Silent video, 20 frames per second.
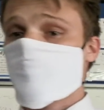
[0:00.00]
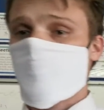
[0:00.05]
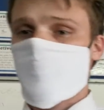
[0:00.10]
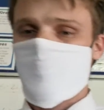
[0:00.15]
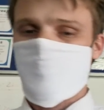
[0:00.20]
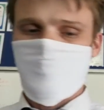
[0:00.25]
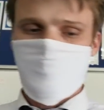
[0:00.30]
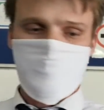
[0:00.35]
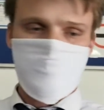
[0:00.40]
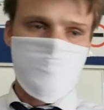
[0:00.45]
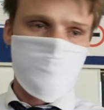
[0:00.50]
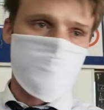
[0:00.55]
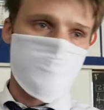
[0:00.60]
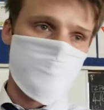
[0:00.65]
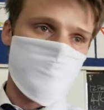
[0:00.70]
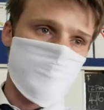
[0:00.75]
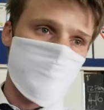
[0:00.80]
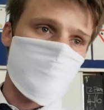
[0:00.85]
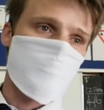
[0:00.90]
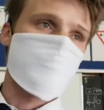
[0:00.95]
page.
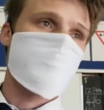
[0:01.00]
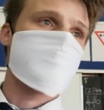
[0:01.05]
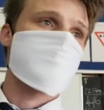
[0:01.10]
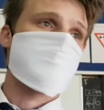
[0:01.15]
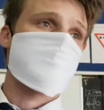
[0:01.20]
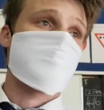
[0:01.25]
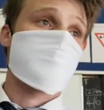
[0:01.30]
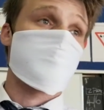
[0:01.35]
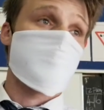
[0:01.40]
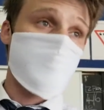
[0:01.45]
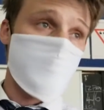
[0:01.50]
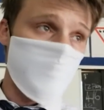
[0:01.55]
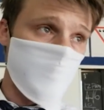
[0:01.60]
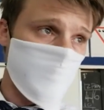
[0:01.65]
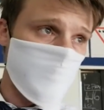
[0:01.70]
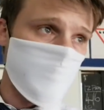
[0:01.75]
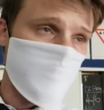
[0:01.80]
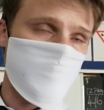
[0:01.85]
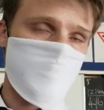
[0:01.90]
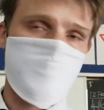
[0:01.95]
The reason
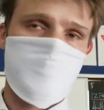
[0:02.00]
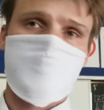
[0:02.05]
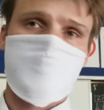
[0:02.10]
being,